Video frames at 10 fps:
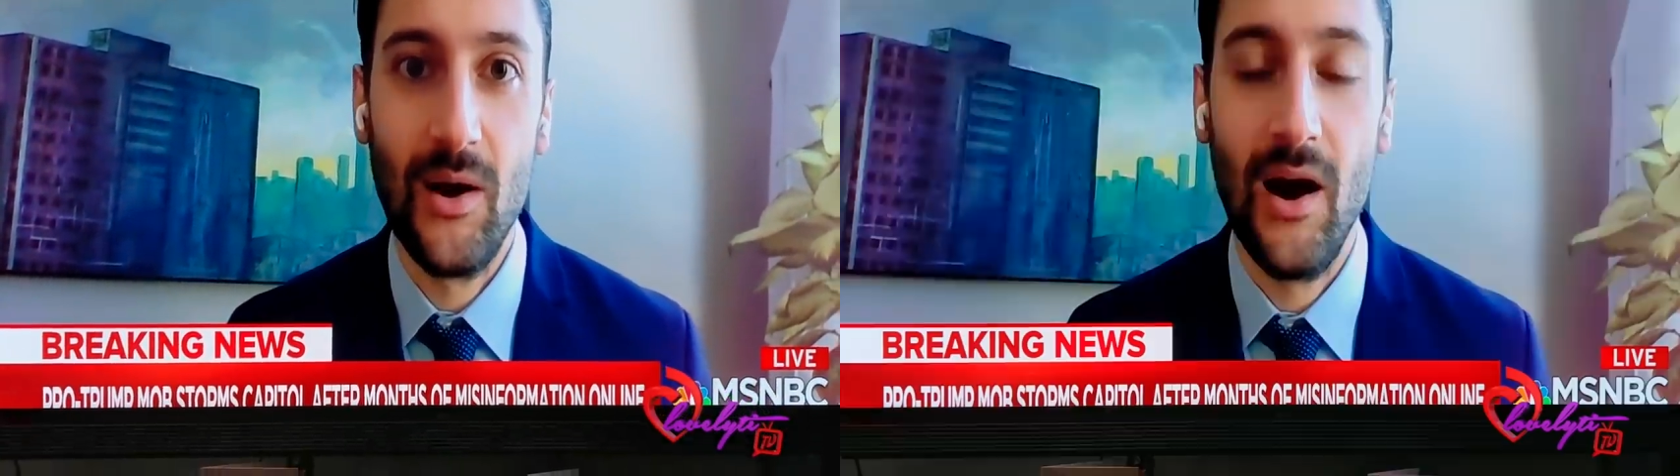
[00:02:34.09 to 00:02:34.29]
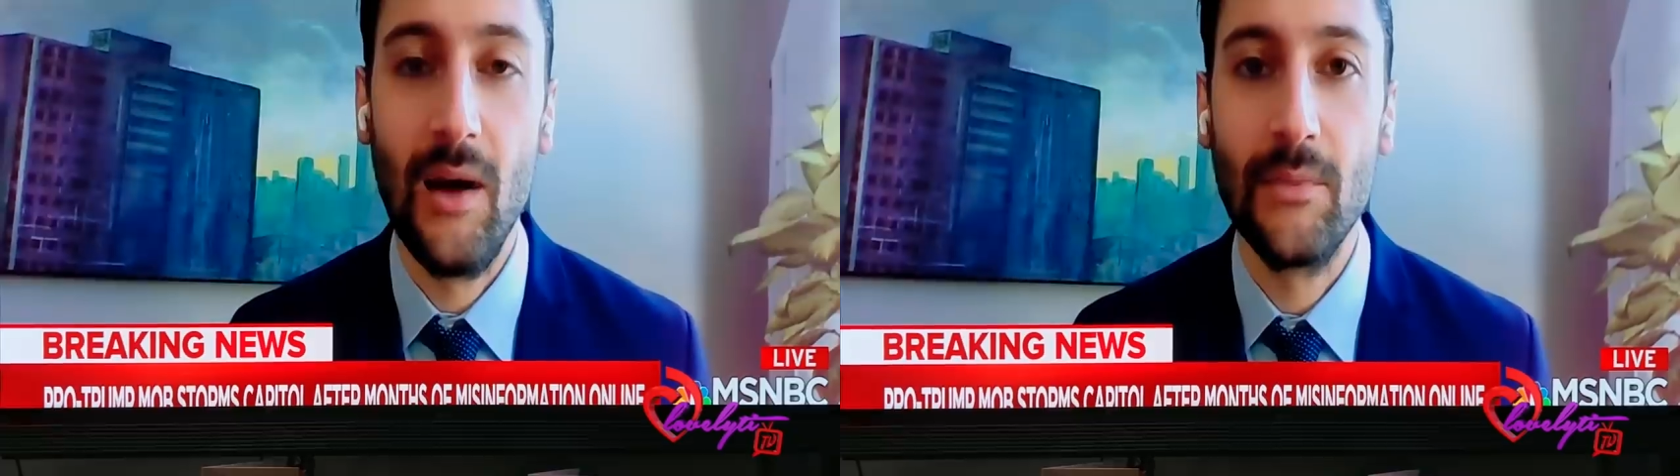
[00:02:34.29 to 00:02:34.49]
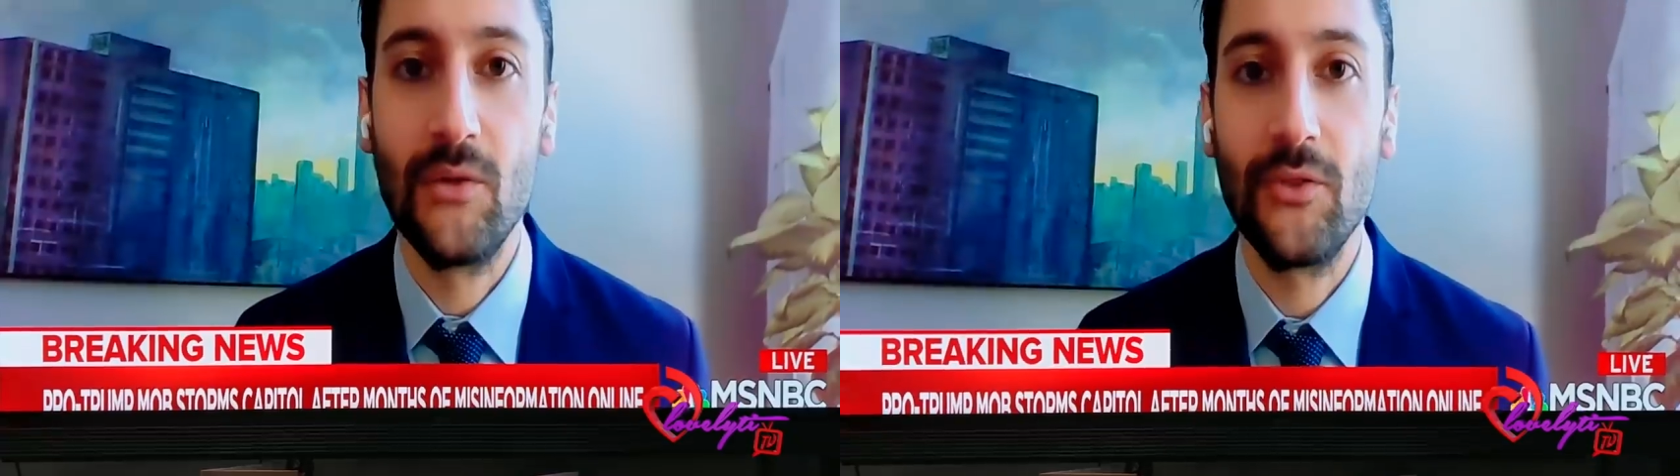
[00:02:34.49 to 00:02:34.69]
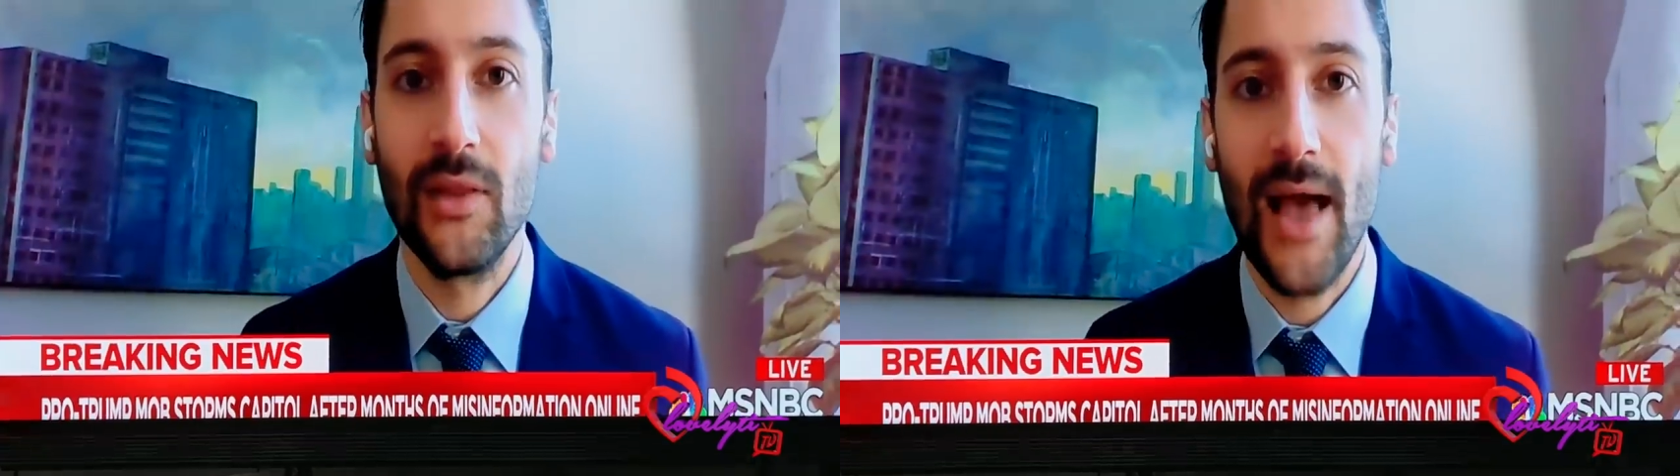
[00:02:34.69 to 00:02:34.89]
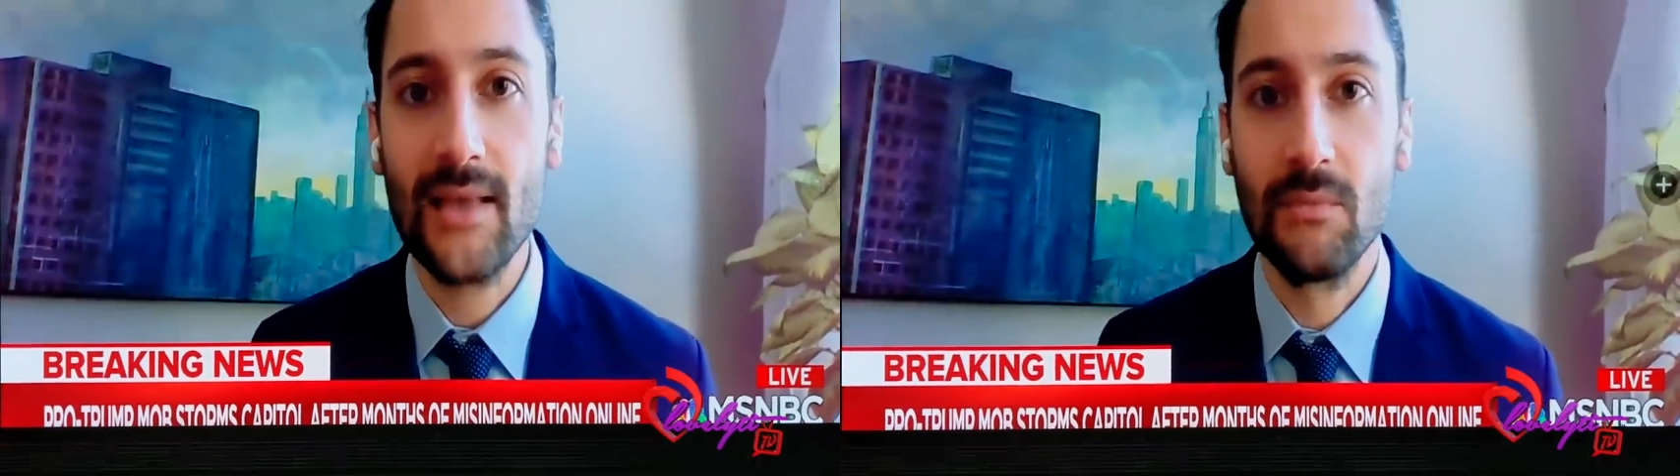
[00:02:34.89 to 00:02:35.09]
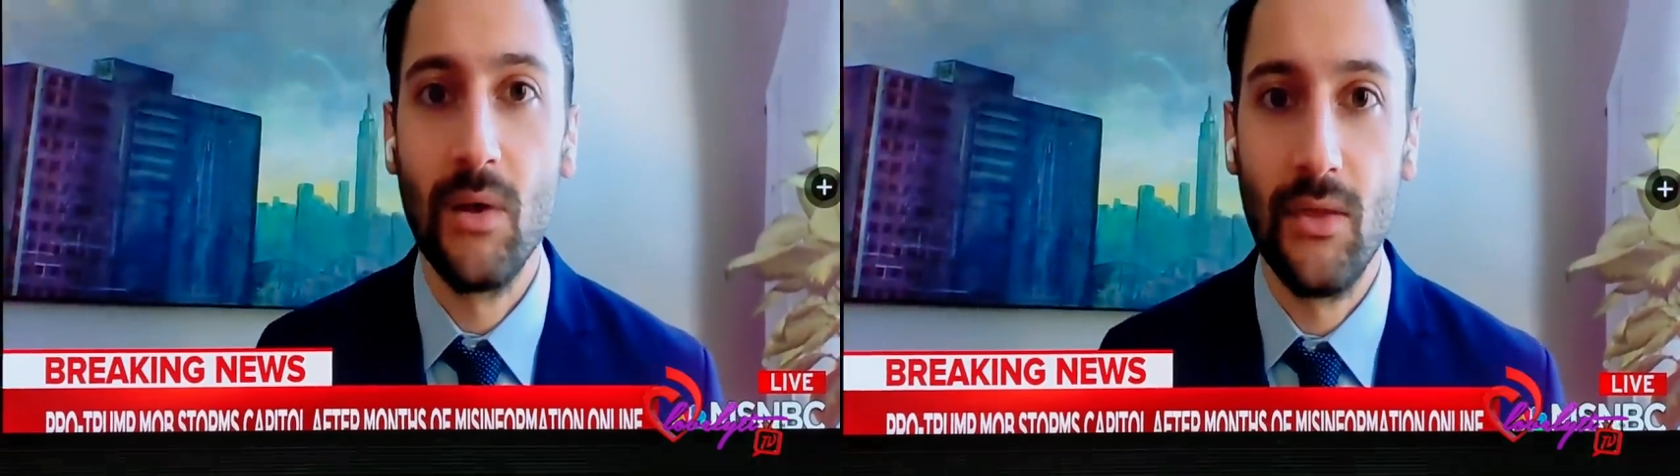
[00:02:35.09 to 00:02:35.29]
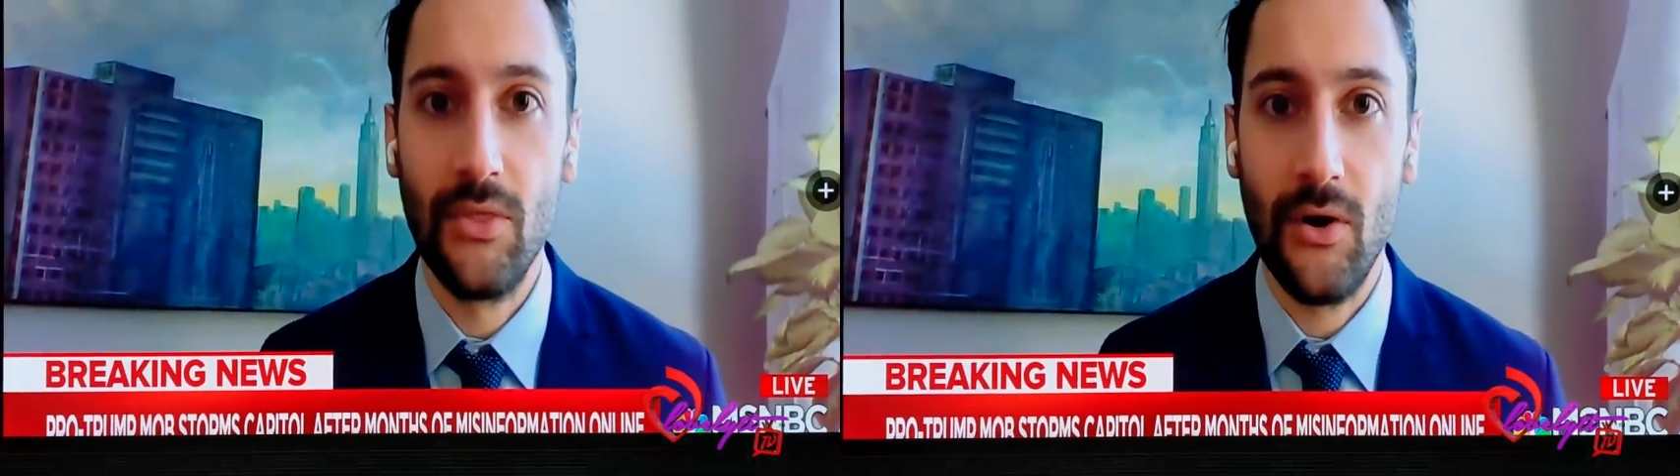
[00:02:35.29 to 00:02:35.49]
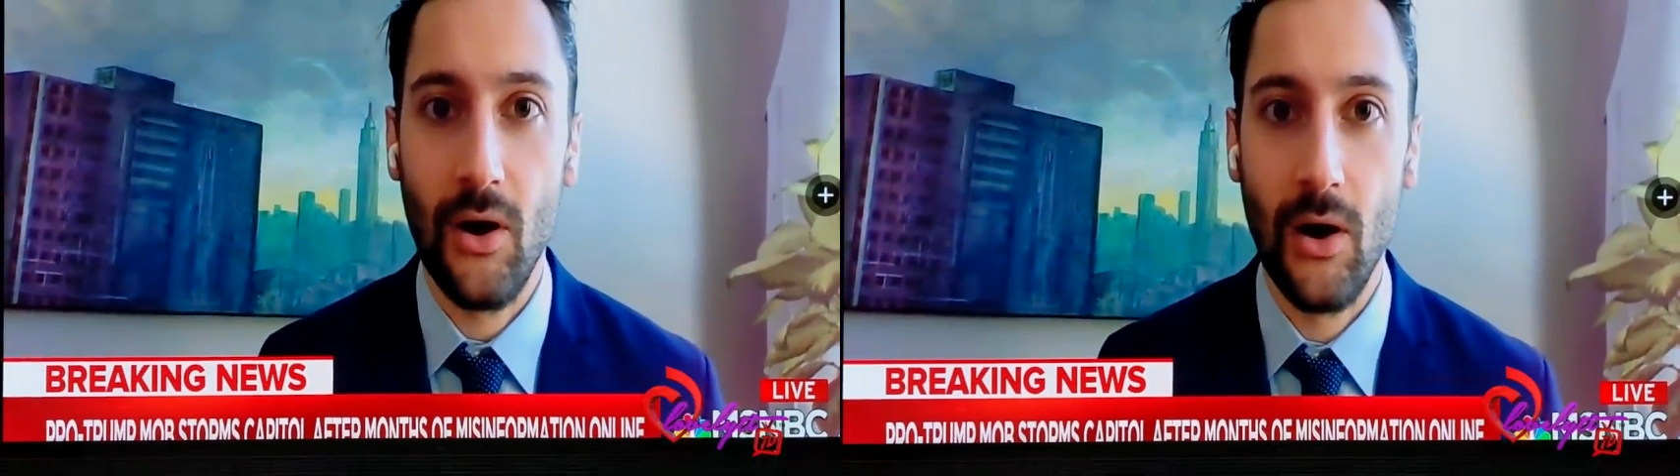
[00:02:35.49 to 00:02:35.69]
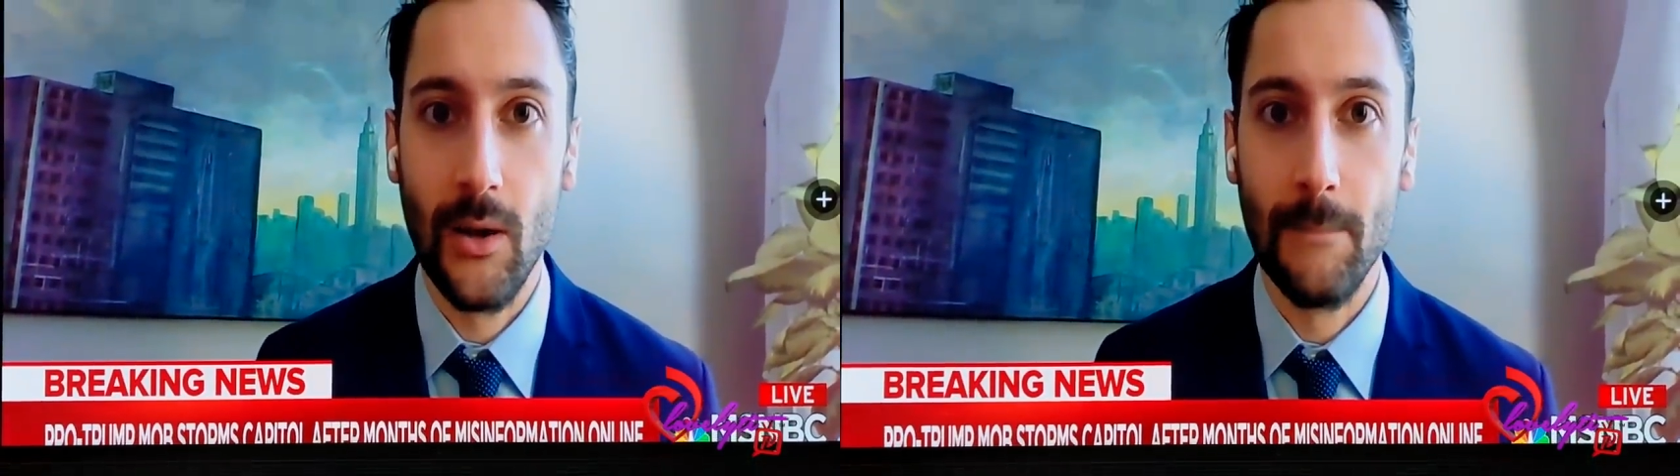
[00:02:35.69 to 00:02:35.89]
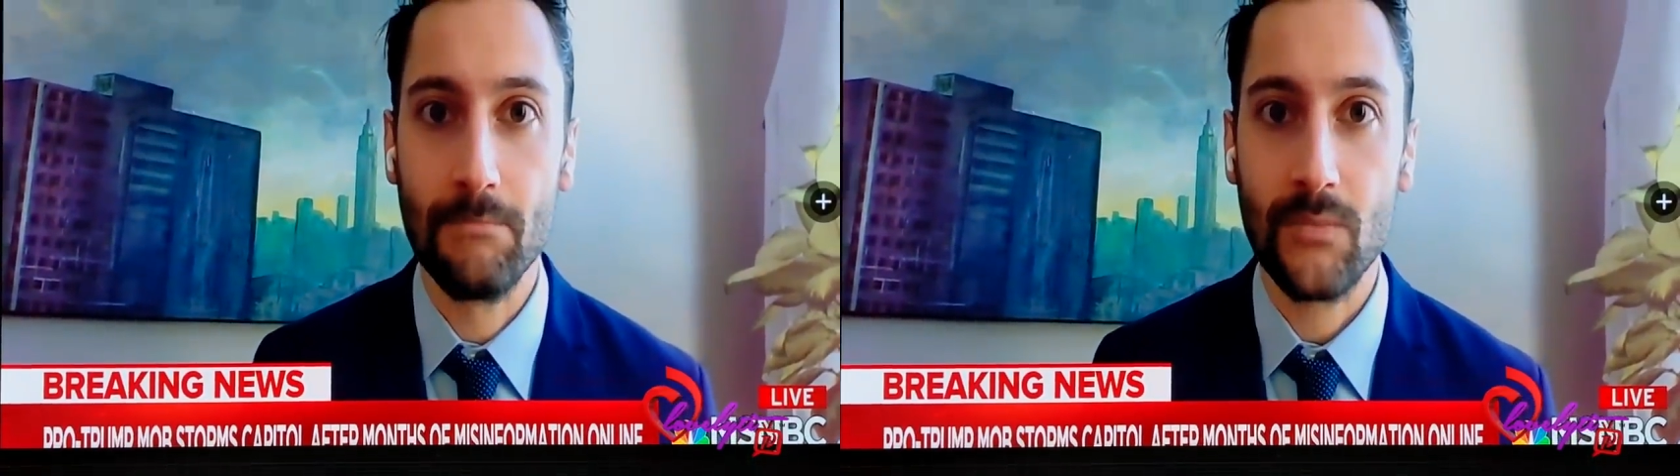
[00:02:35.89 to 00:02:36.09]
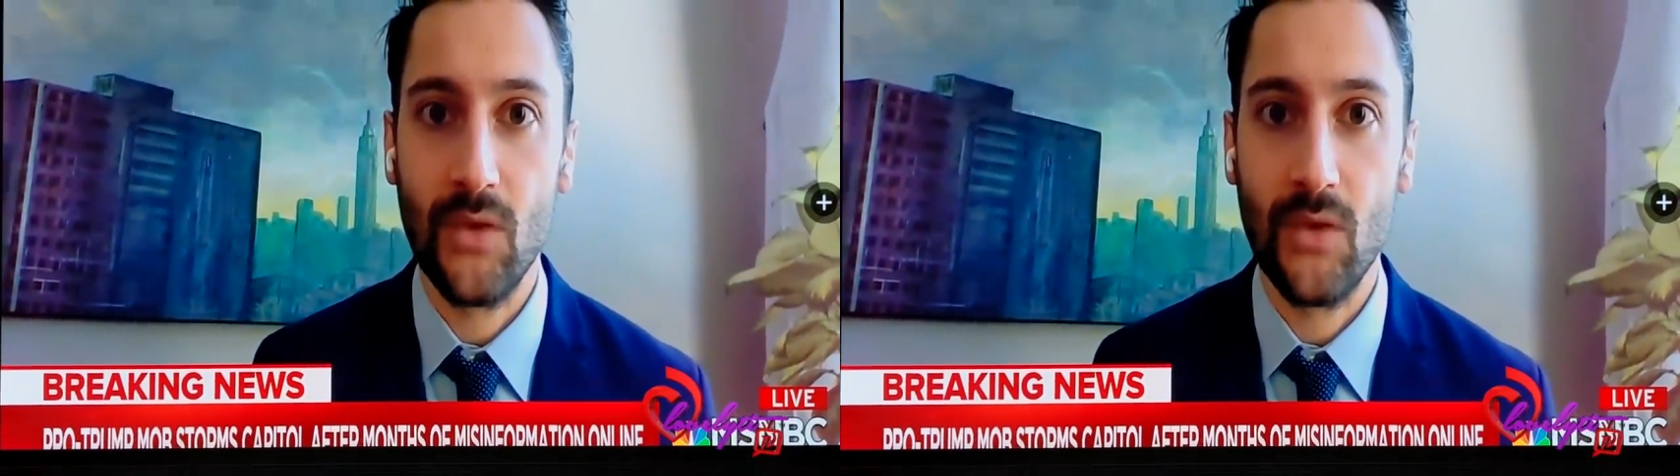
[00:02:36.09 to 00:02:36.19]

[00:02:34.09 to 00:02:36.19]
Um, you know, for the last month on